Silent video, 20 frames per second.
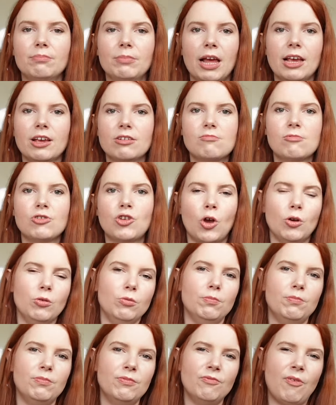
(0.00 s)
like go
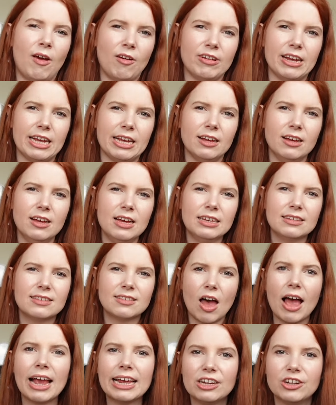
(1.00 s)
very
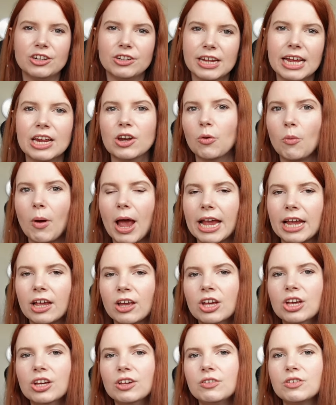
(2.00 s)
silent in a way.
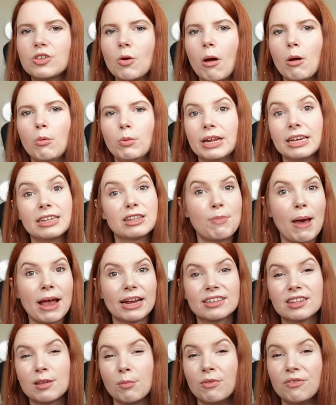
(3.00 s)
So I would
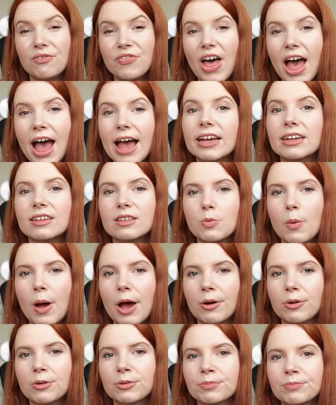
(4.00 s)
expect some of that as
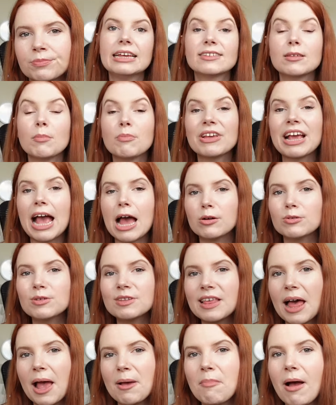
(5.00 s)
well. Something else
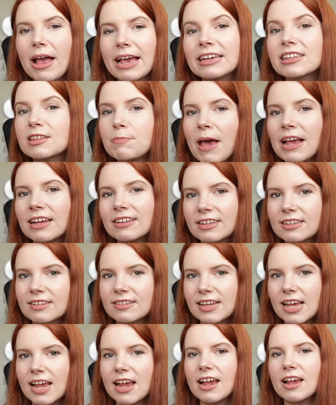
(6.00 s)
that I might expect to
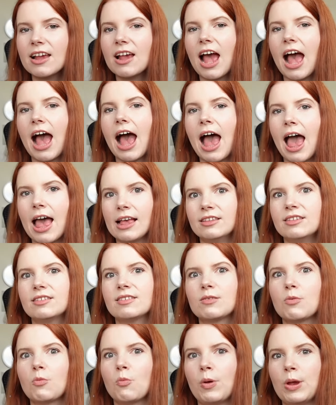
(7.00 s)
see
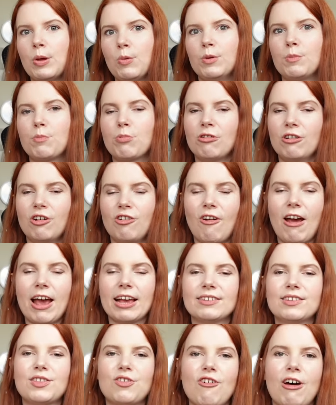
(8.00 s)
as we would
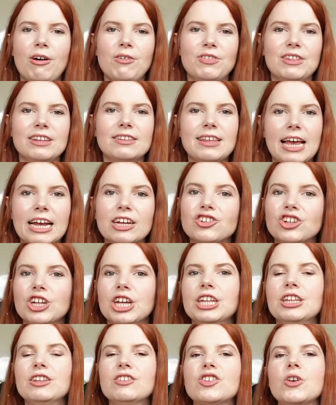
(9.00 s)
progress throughout the
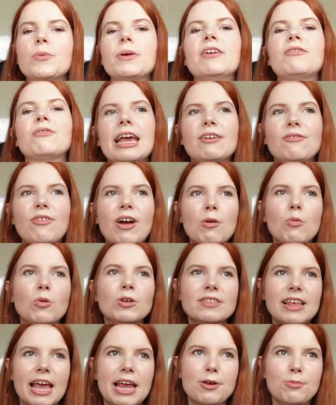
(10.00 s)
session. So if I
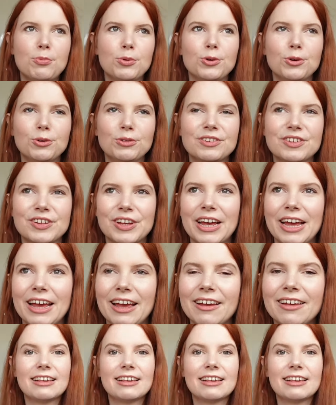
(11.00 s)
was able to